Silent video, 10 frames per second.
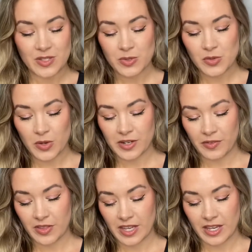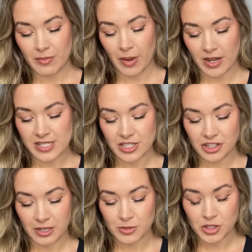was one of the
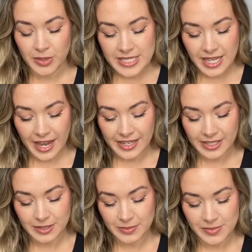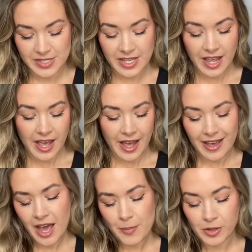BoxyCharm choice items a
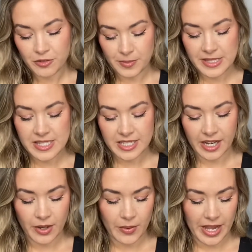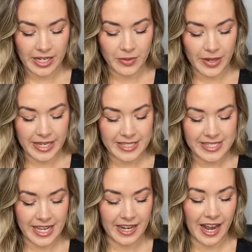couple of months ago anyways,
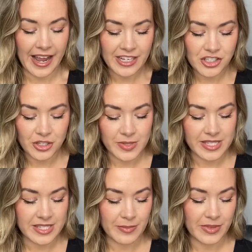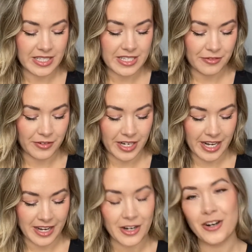and I had chosen something different,
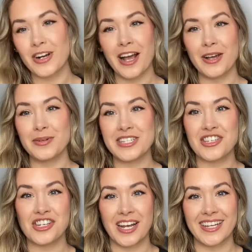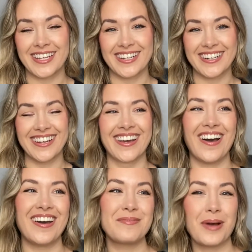and her and I always check in
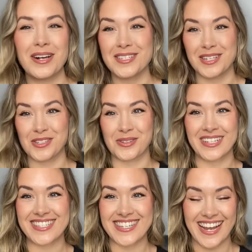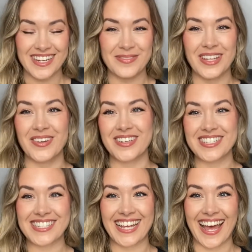on Boxy Choice Day to be like, what
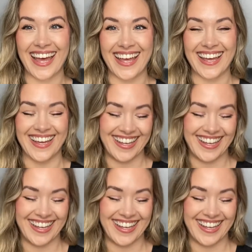did you get?